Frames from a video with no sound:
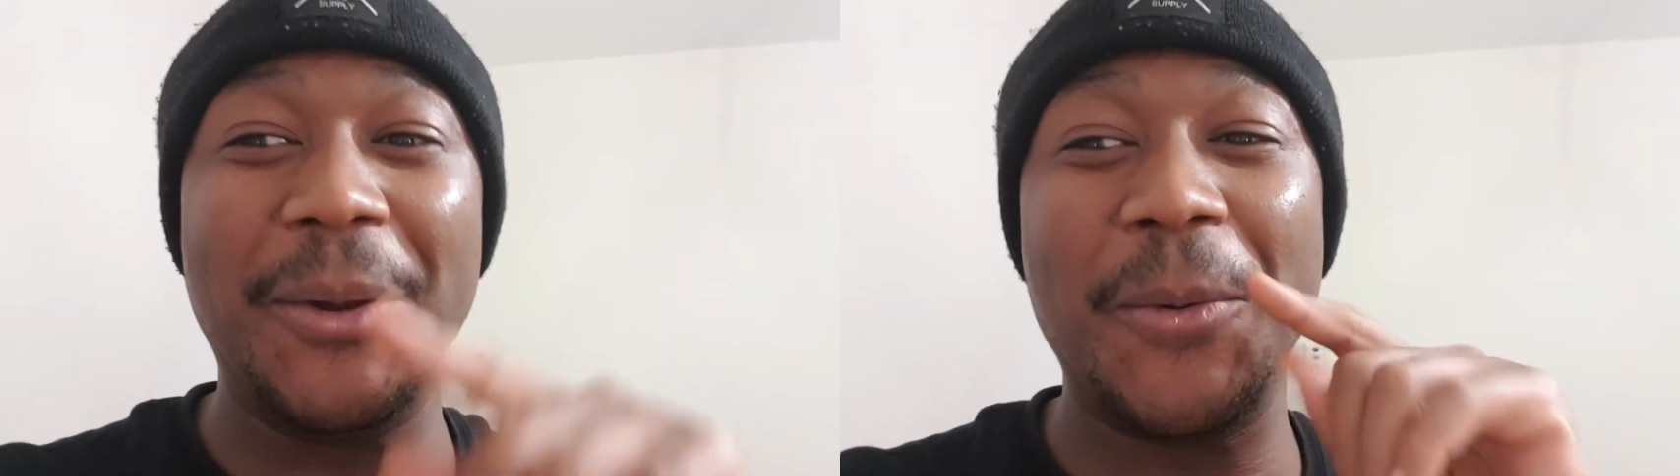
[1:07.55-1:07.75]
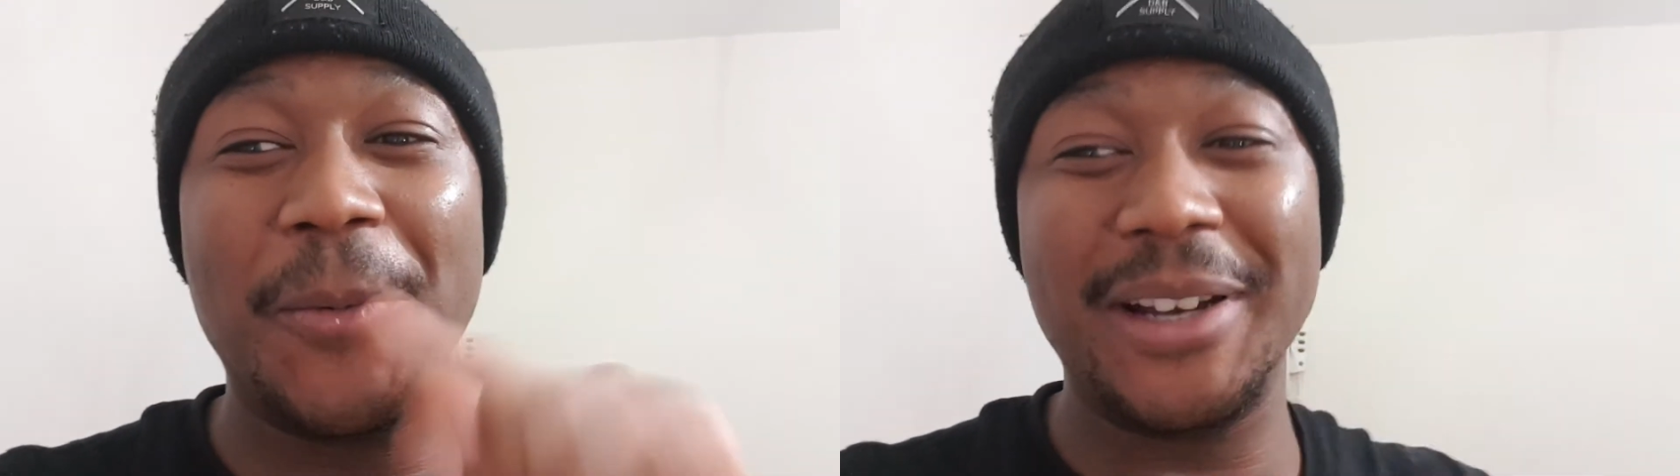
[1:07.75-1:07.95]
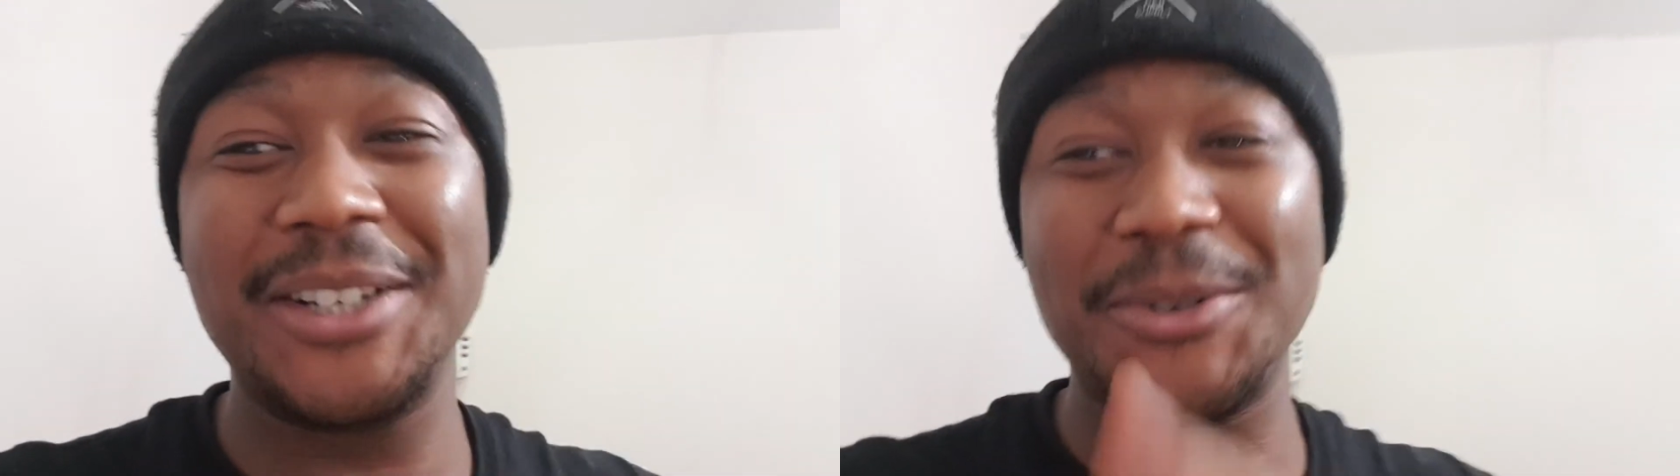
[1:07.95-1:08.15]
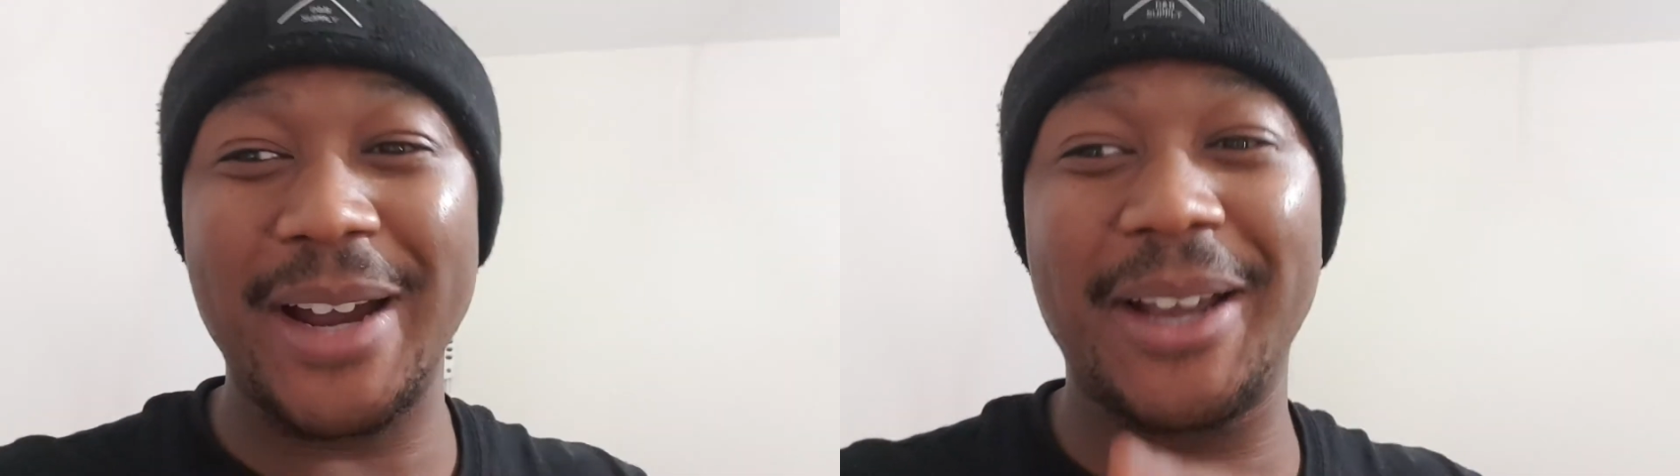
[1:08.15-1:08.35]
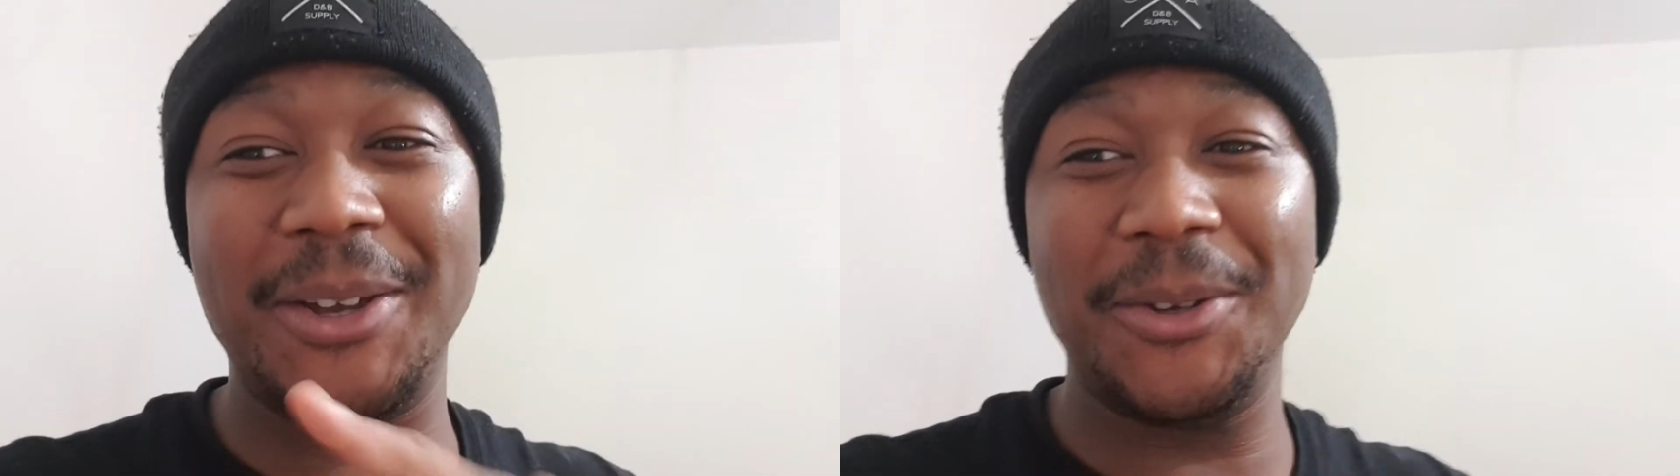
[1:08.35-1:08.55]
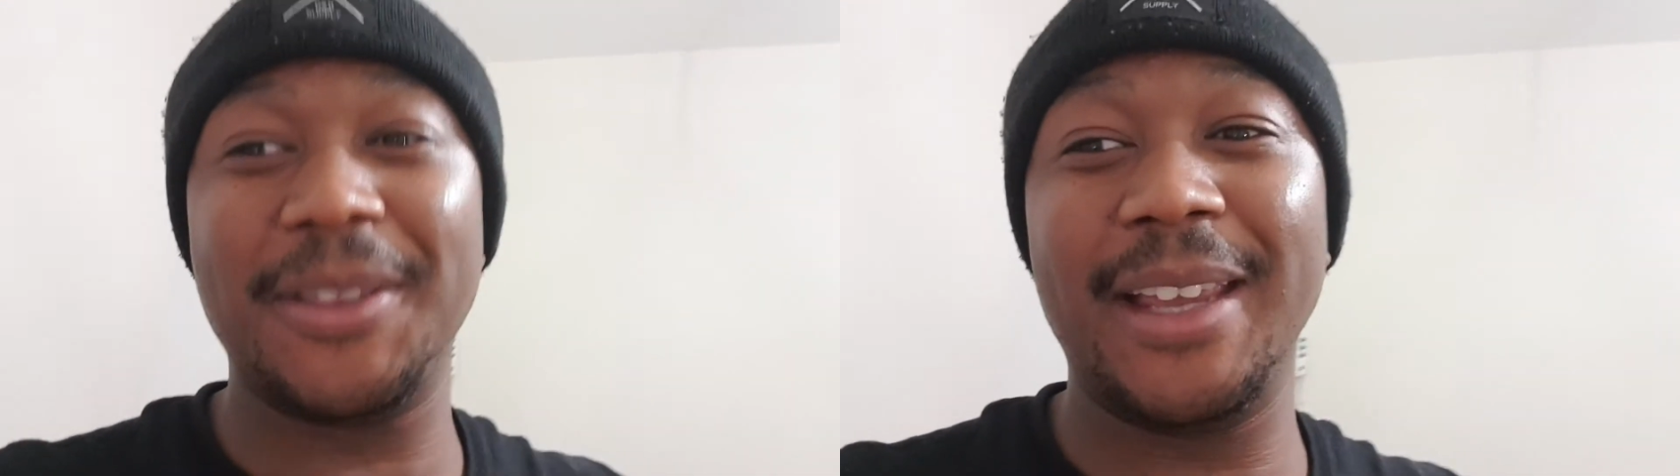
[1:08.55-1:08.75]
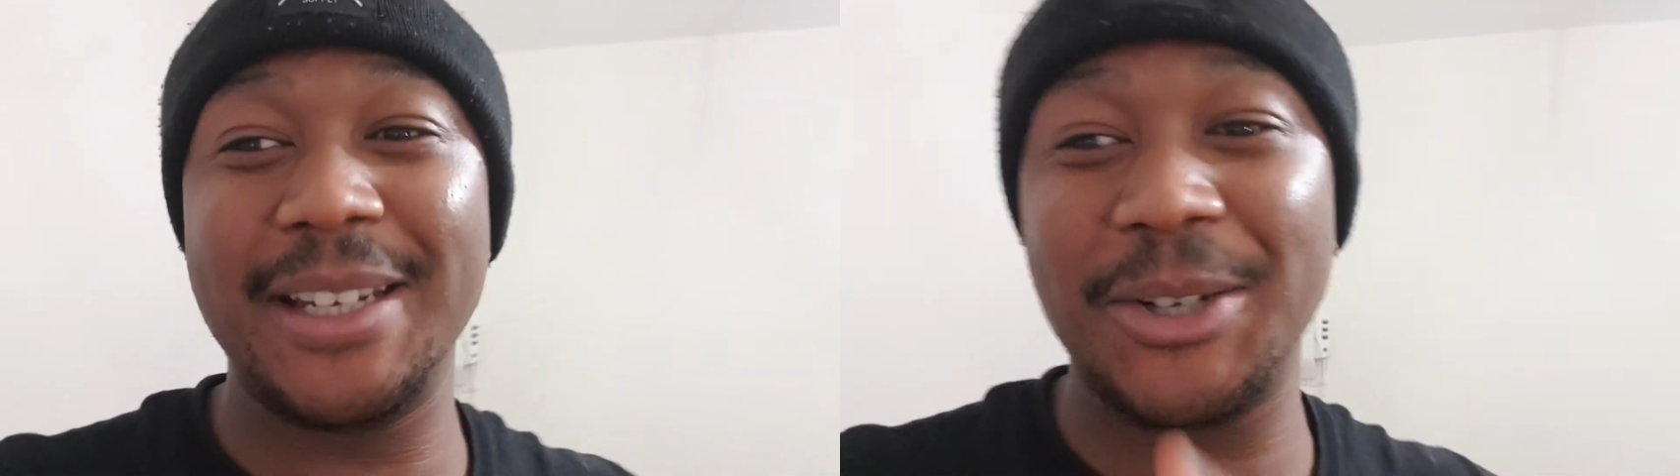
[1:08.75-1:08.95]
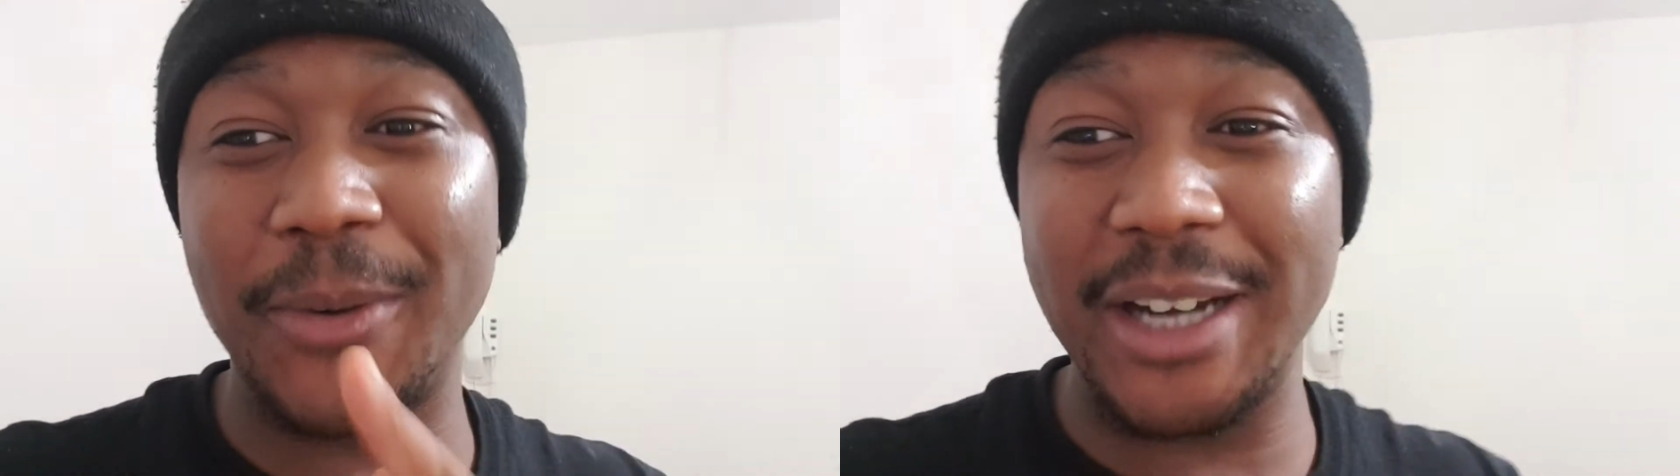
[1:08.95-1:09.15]
which striker you think is
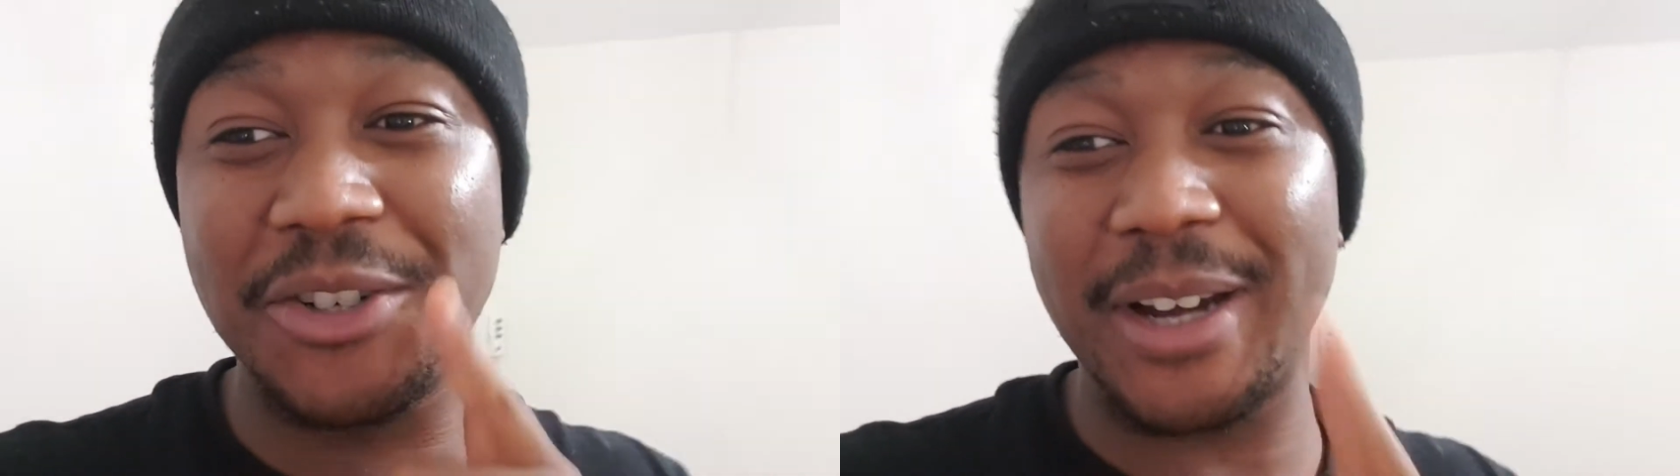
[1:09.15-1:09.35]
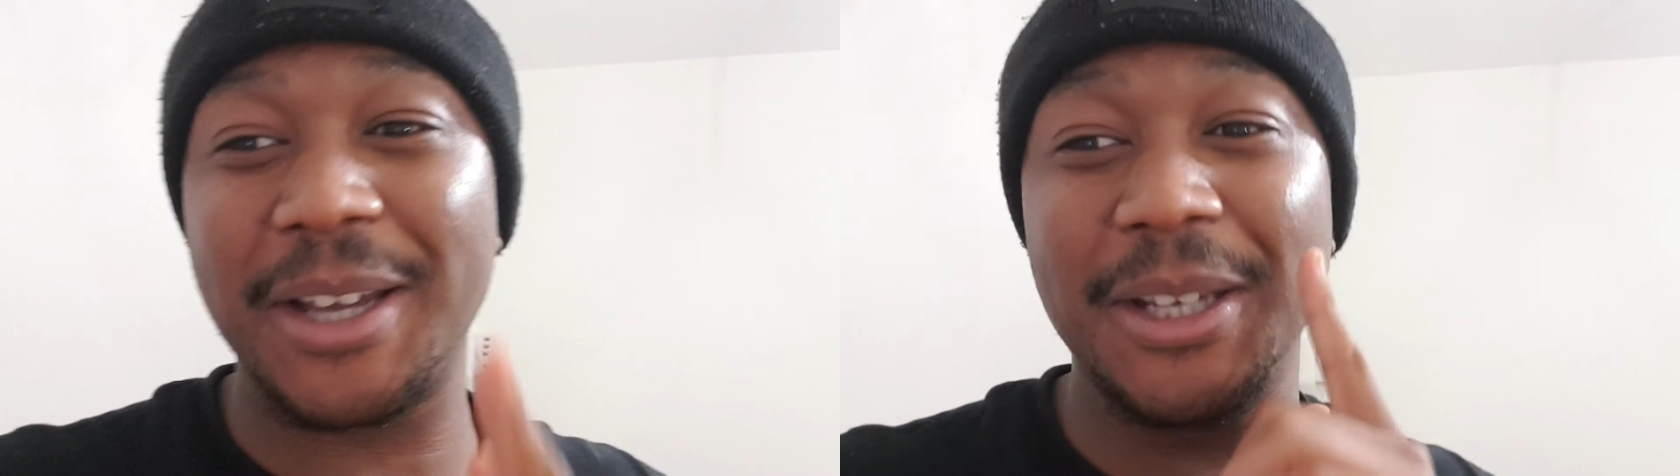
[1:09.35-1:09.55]
the greatest striker